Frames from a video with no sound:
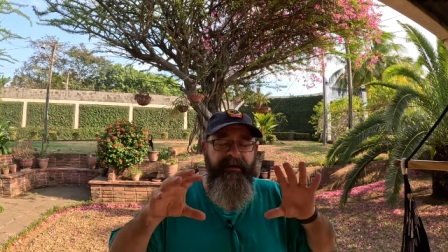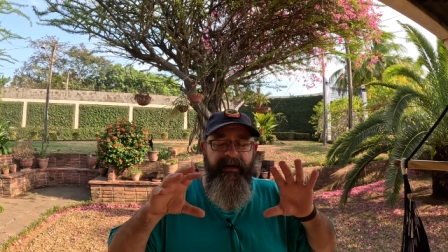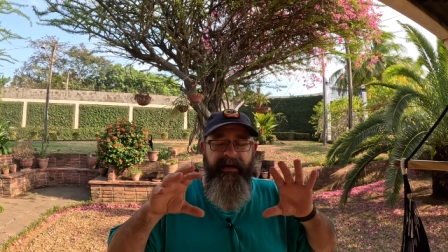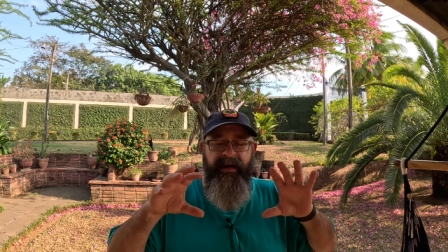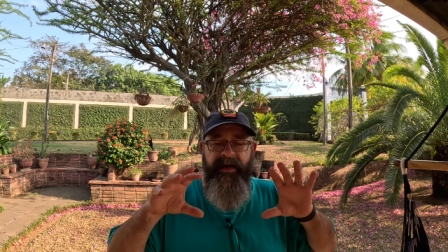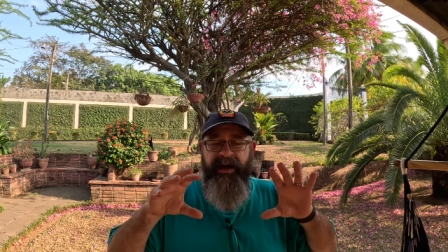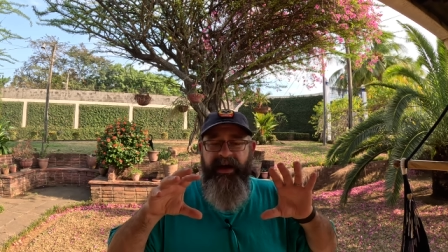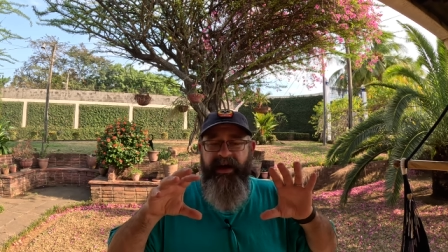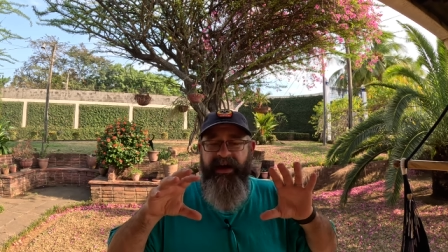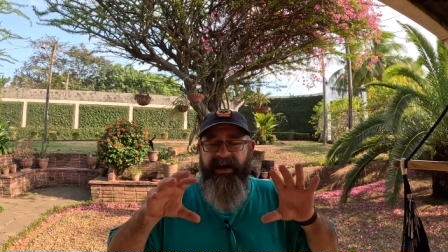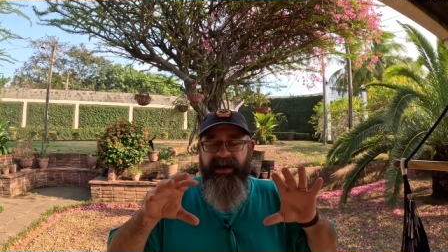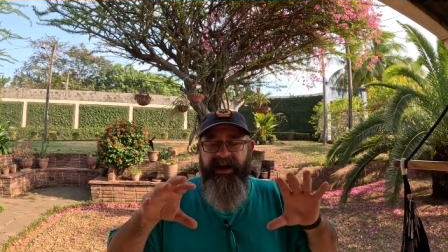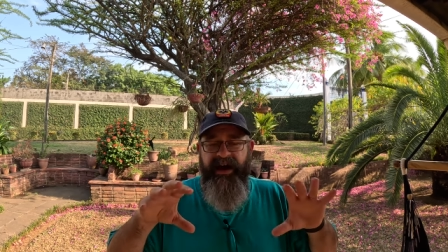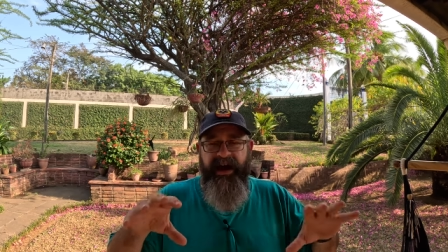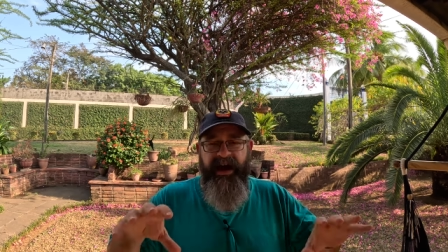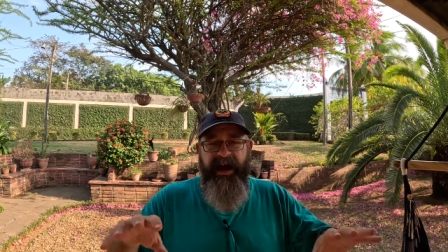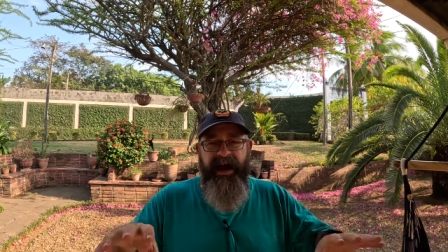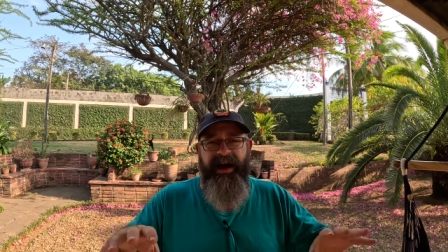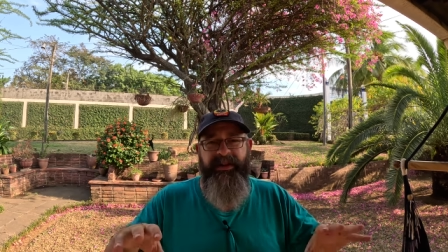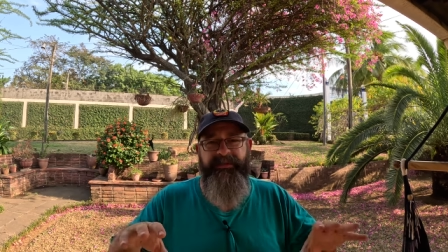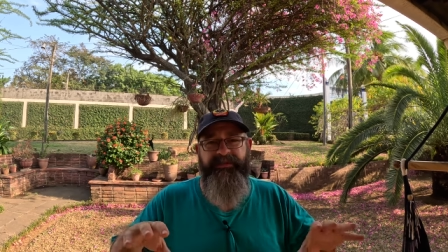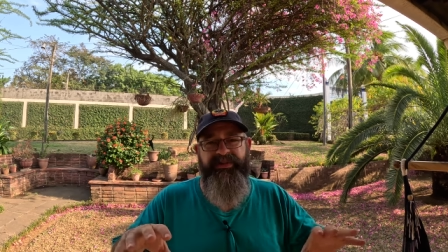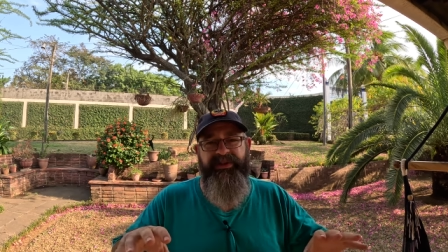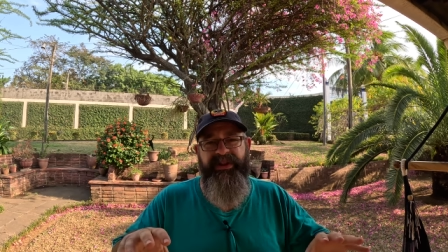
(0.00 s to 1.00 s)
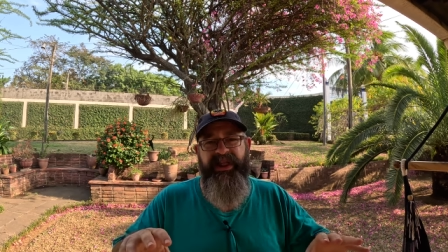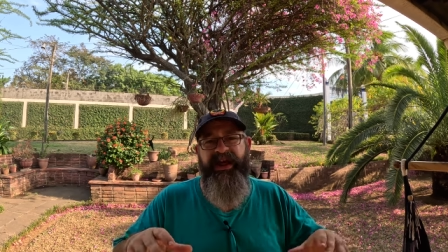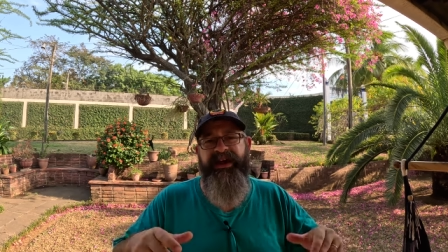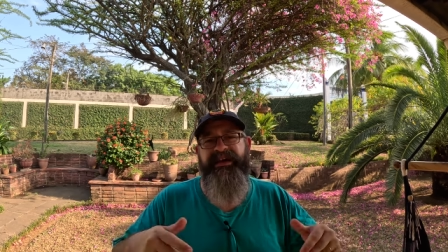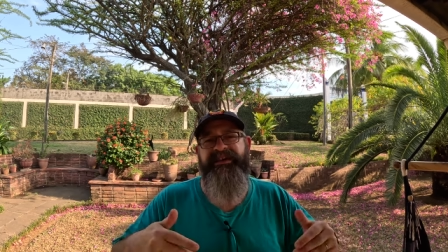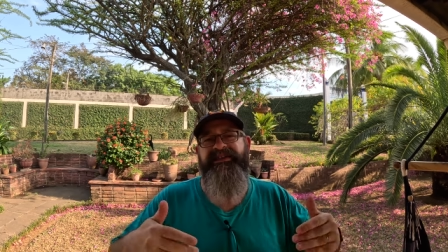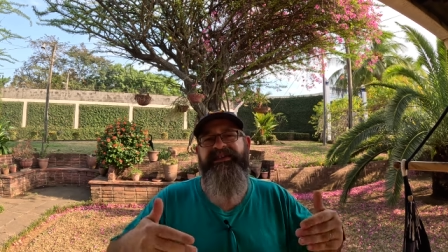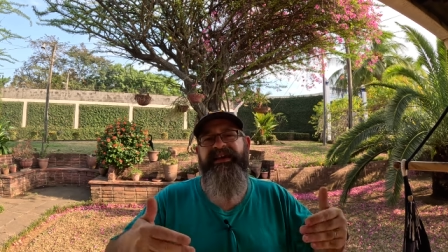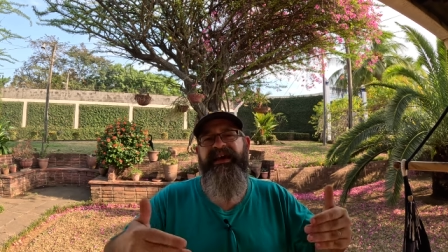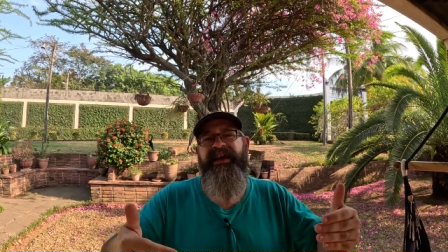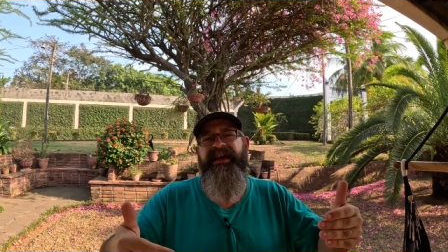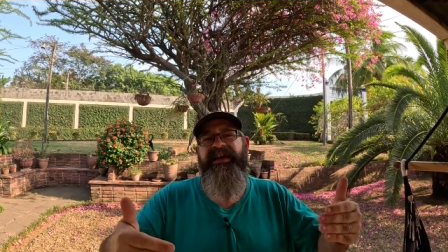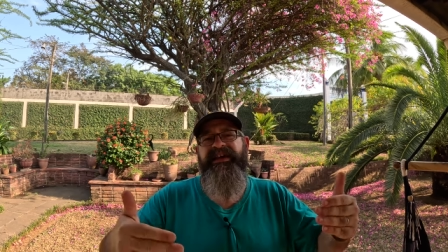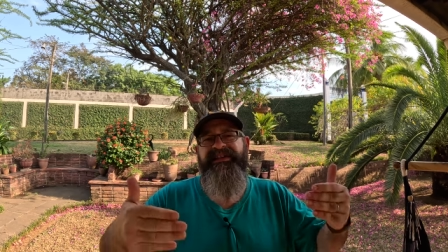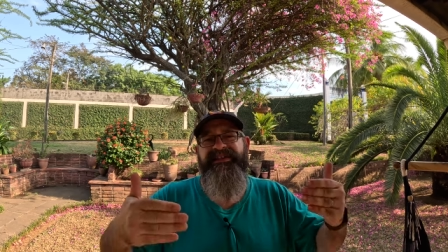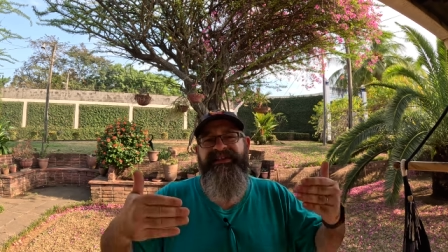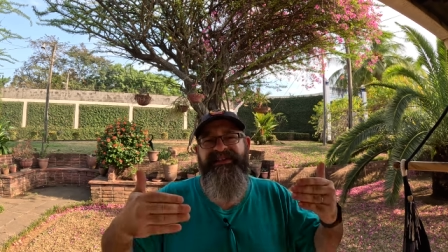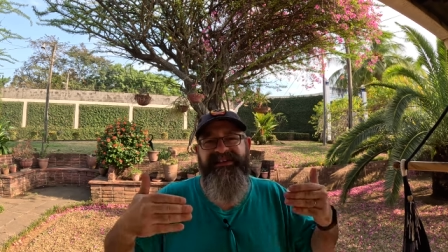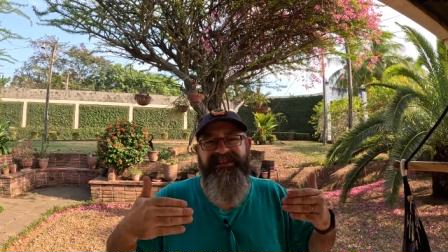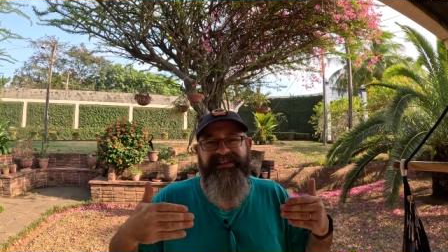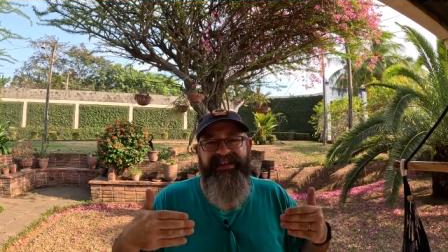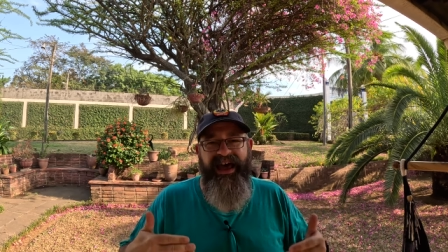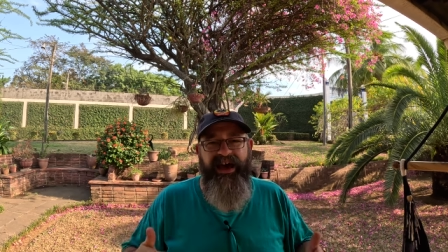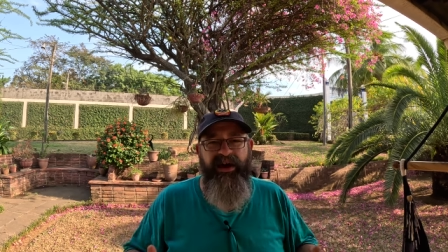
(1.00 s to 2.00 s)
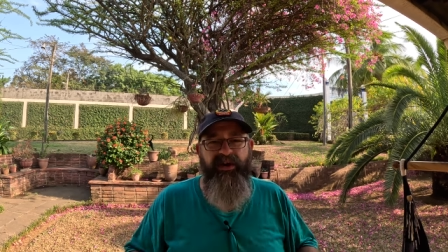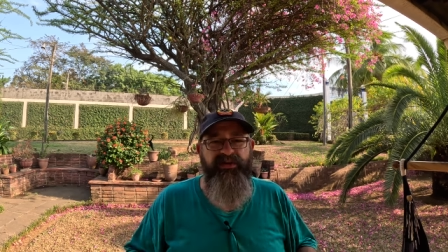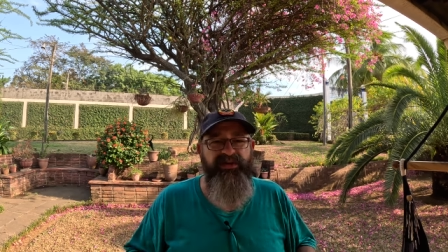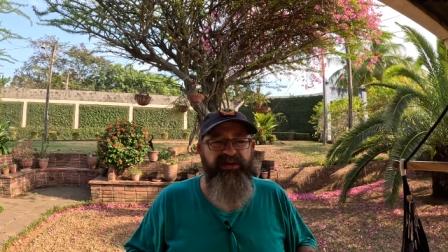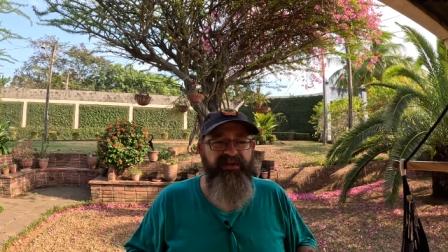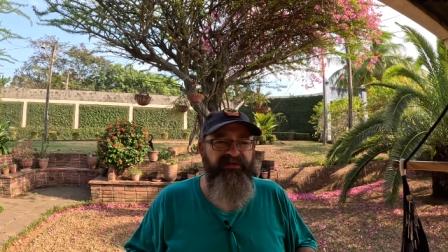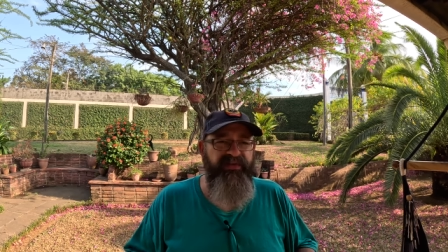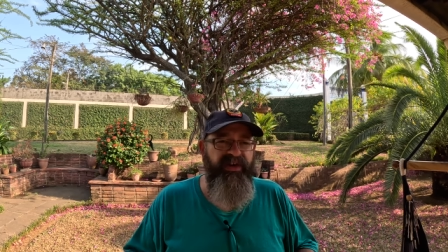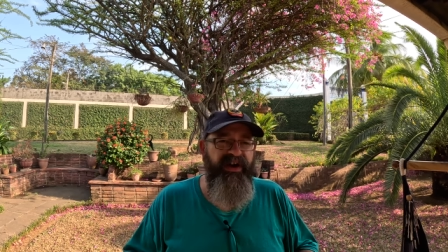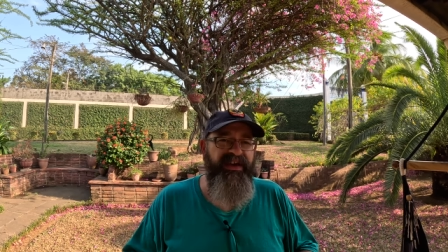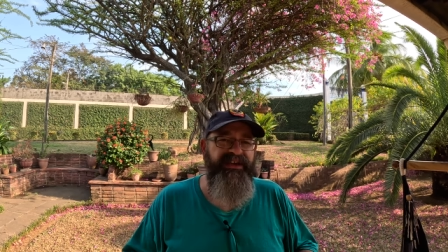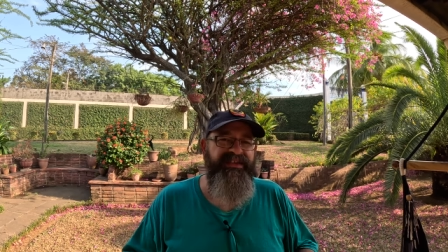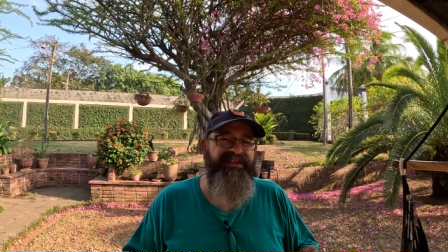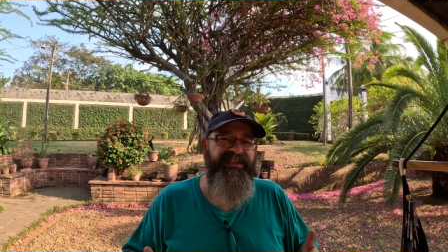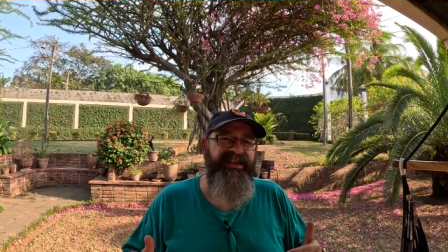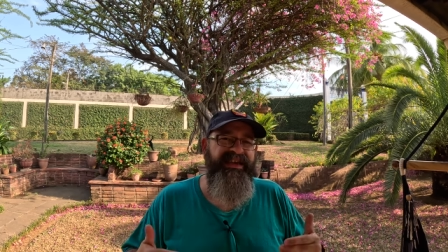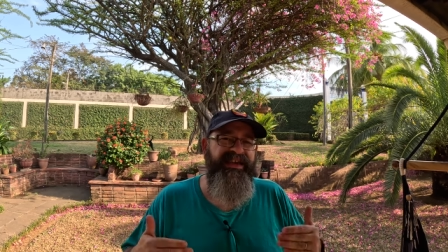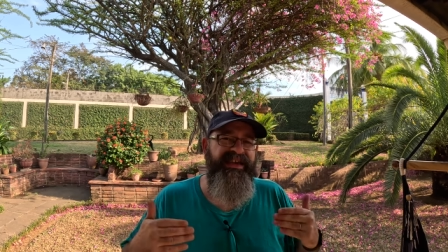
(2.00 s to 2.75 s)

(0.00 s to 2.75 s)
uh, complex. South of us